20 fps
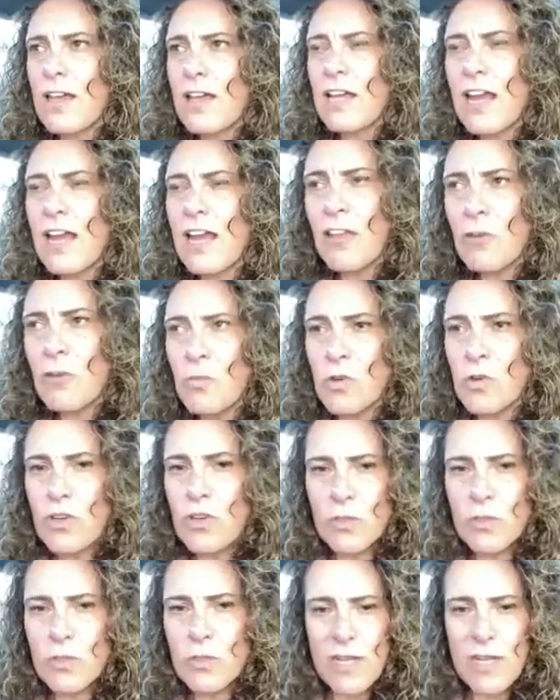In other
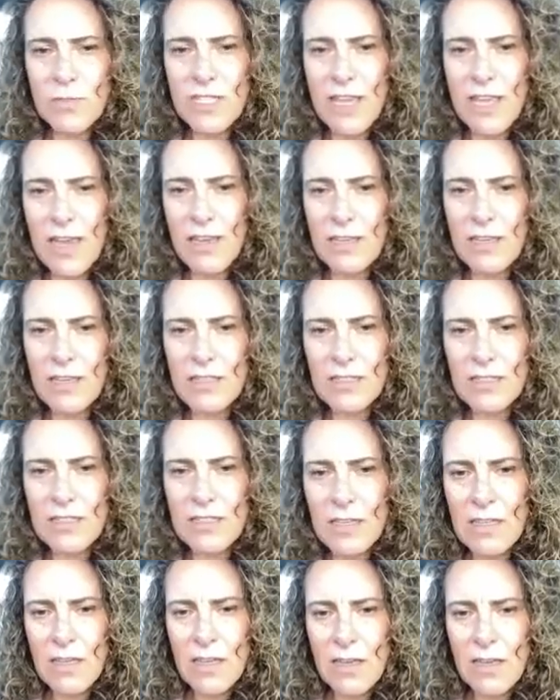words, what I'm saying is,
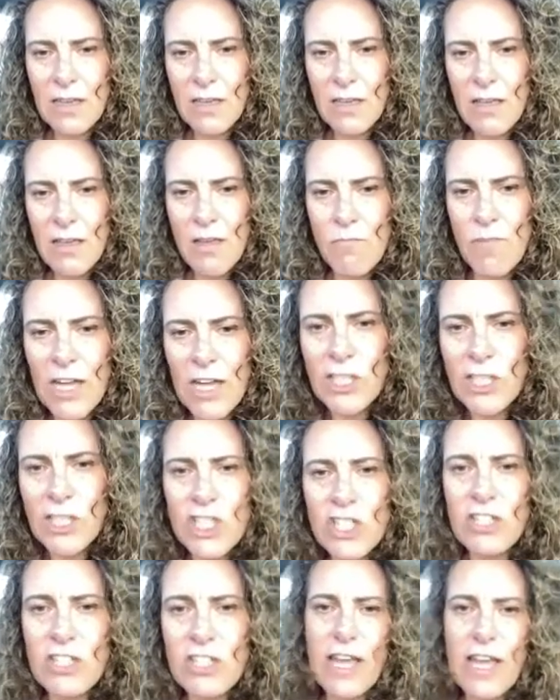much
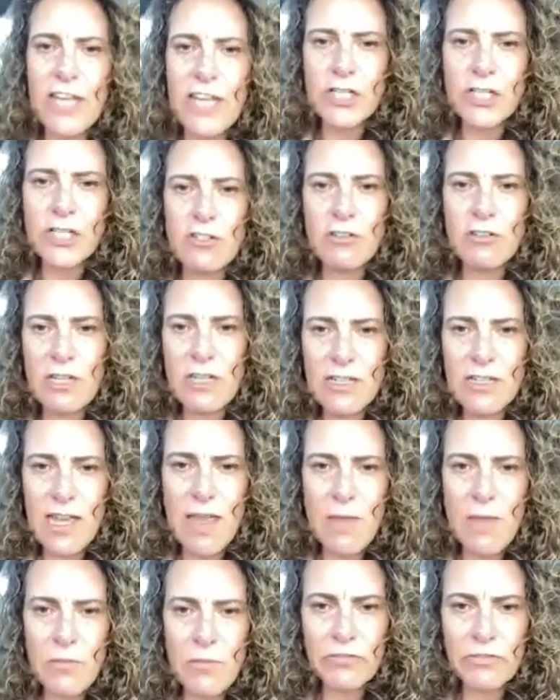like during the
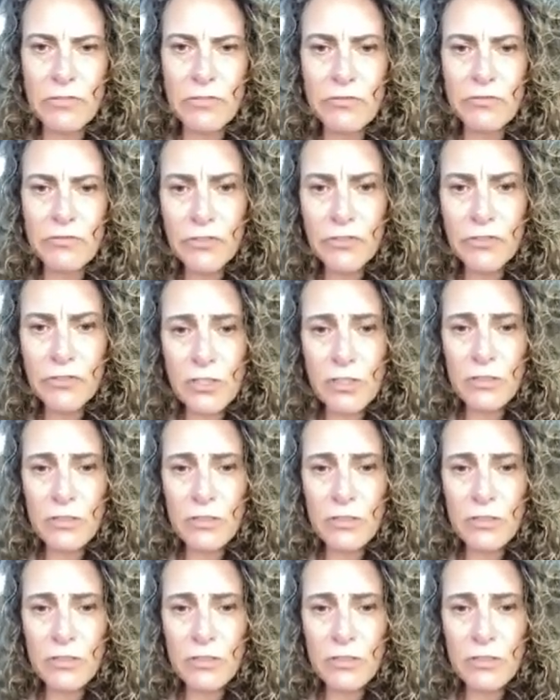time of Verwoerd,